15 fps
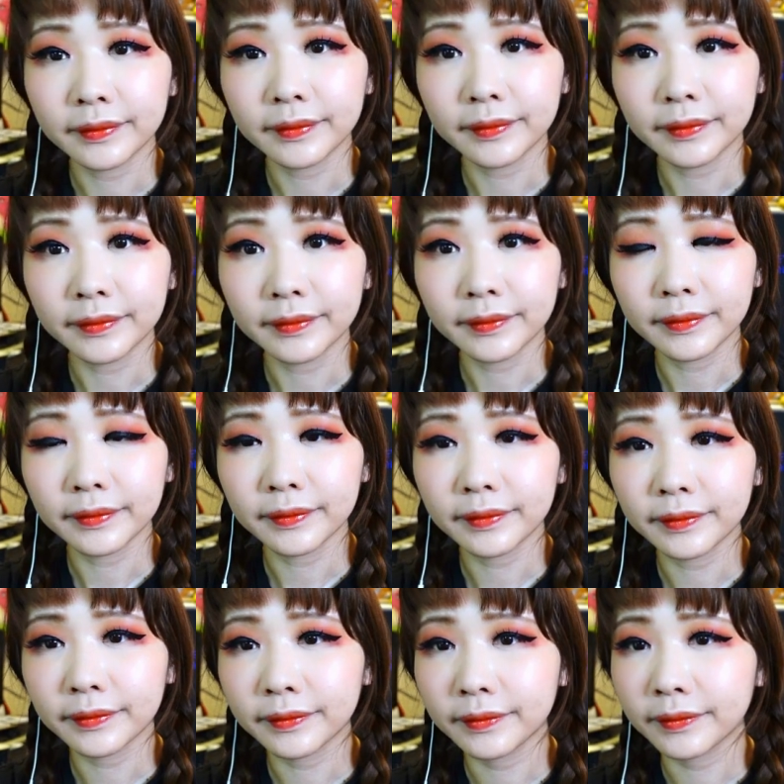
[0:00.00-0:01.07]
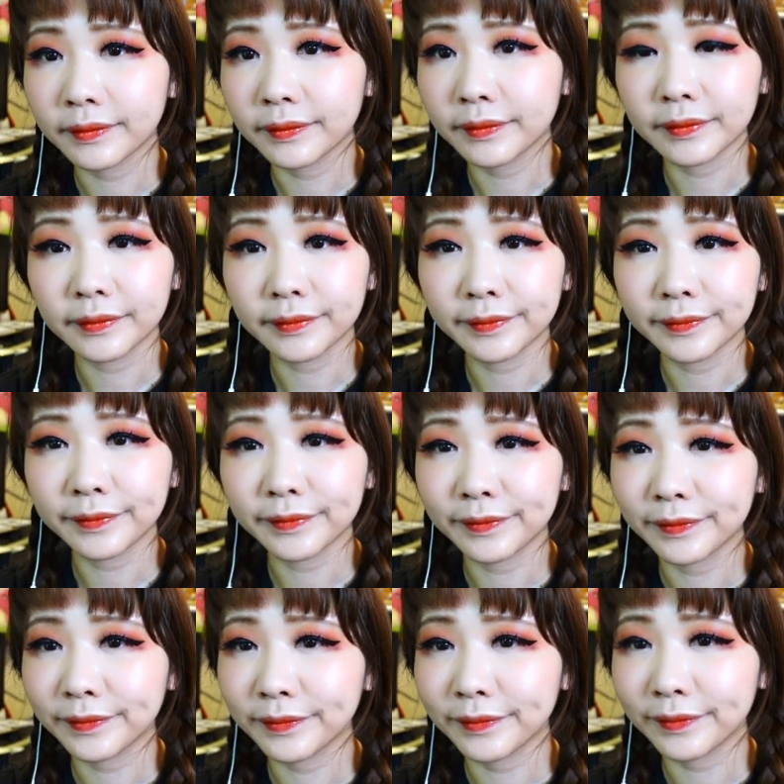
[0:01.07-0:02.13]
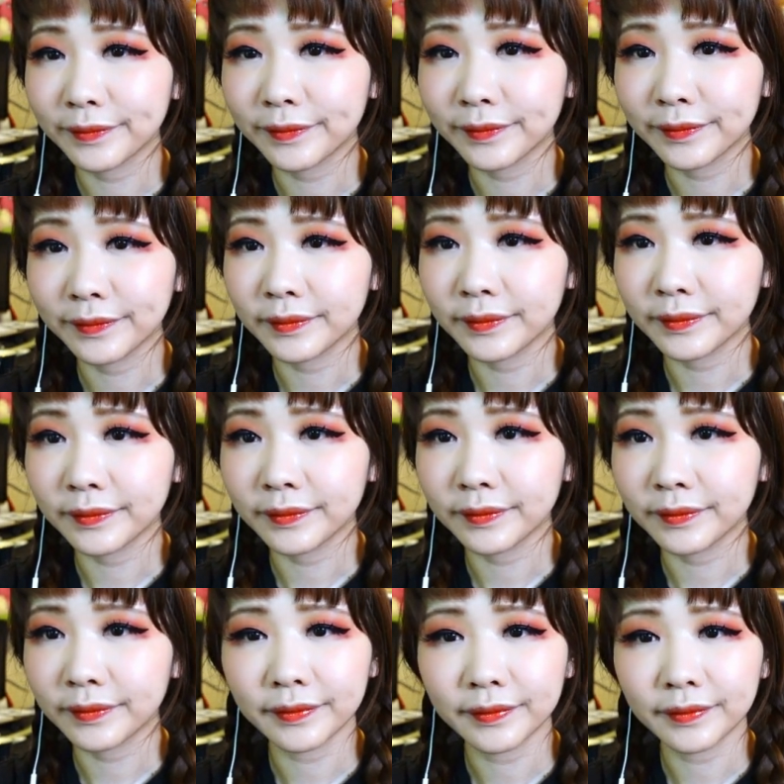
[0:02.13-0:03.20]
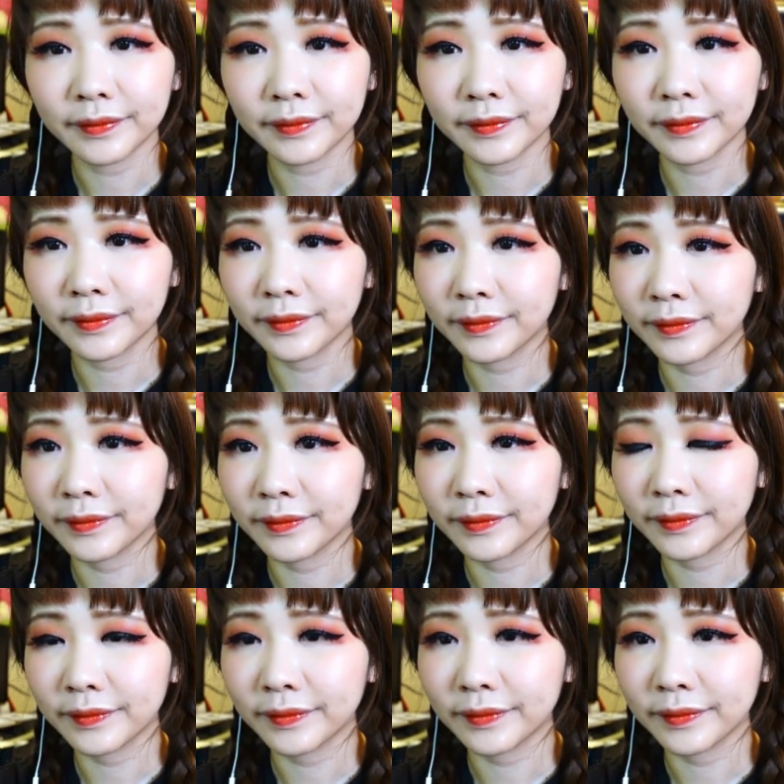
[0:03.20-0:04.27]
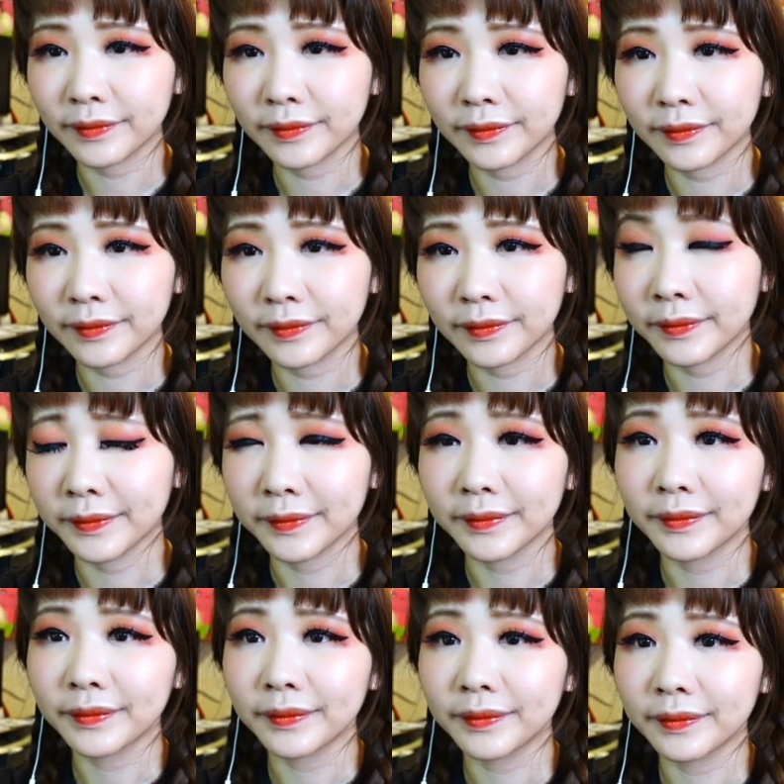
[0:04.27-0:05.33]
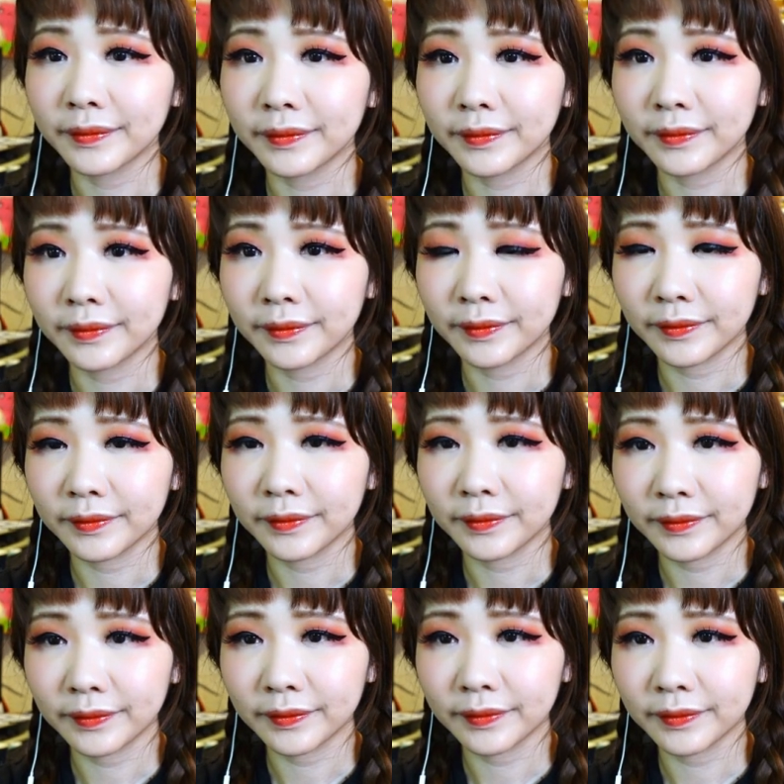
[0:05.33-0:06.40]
No words are spoken by the person on screen.